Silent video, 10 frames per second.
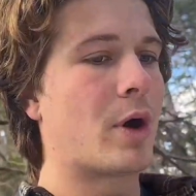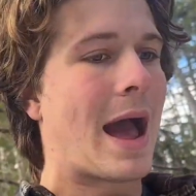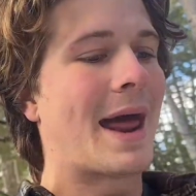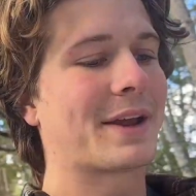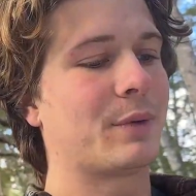
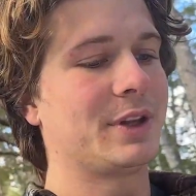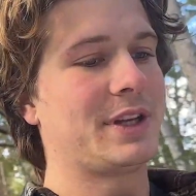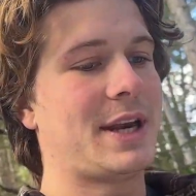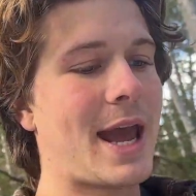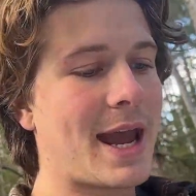adequately
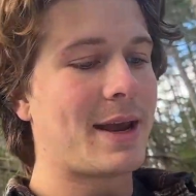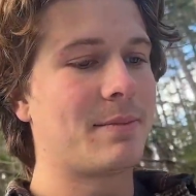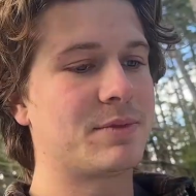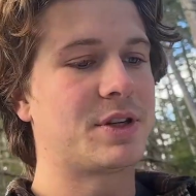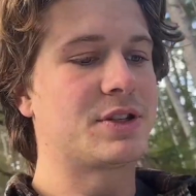
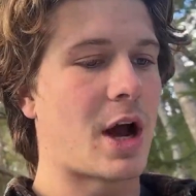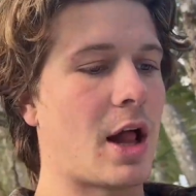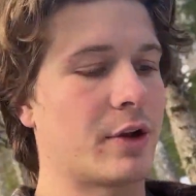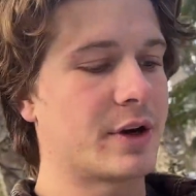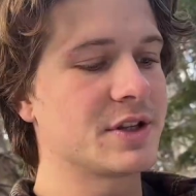named
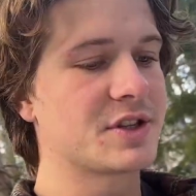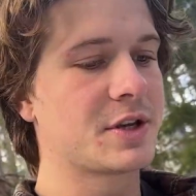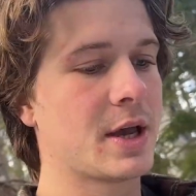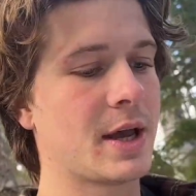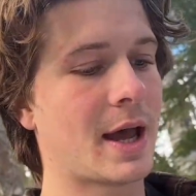tolerance,
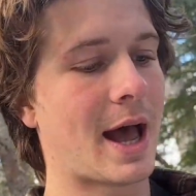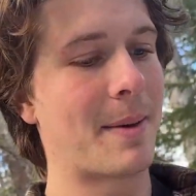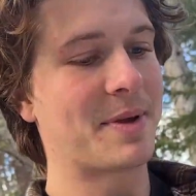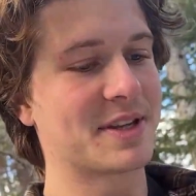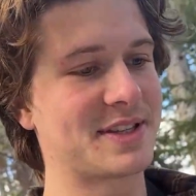
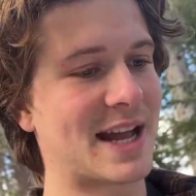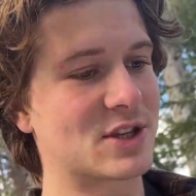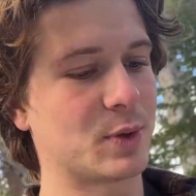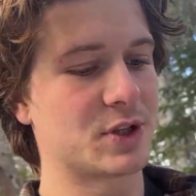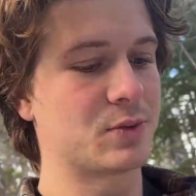because that's
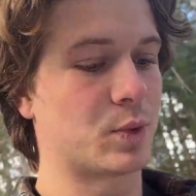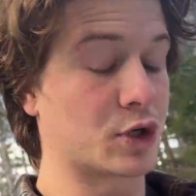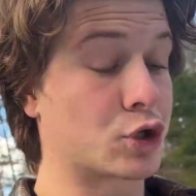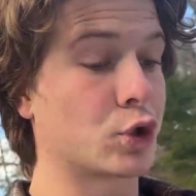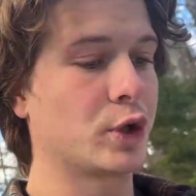what we're
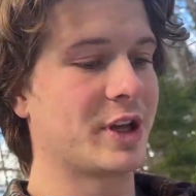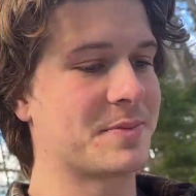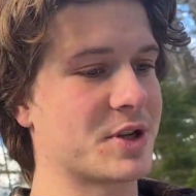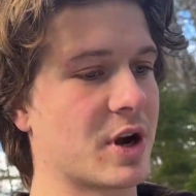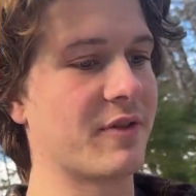truly
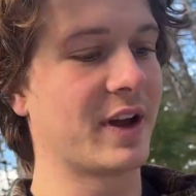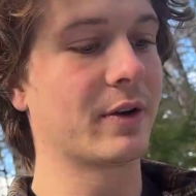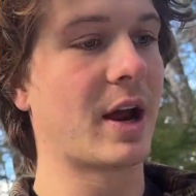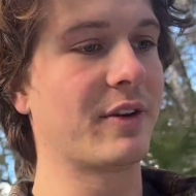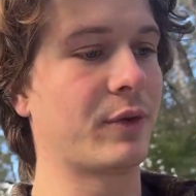observing,
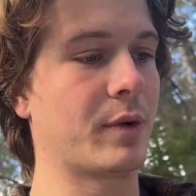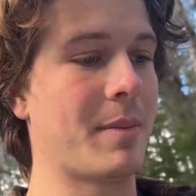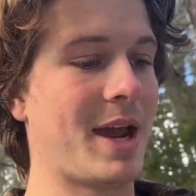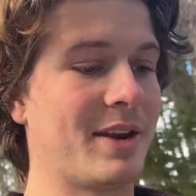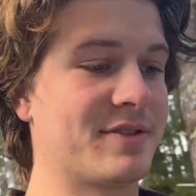right? If we
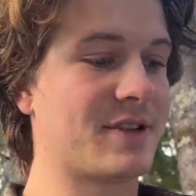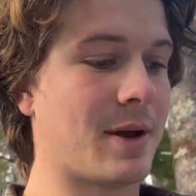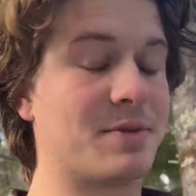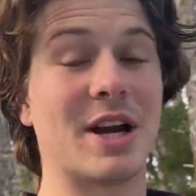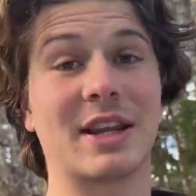remain as
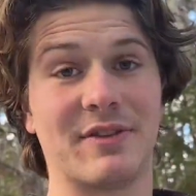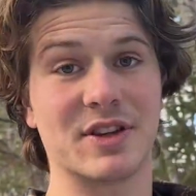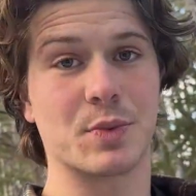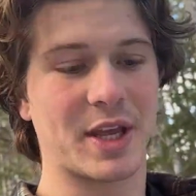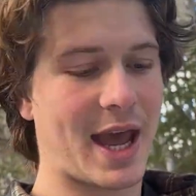objective
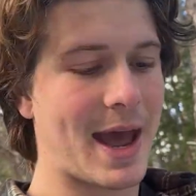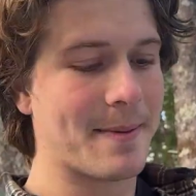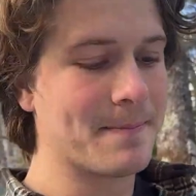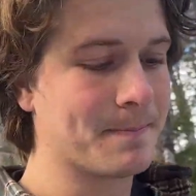as we can.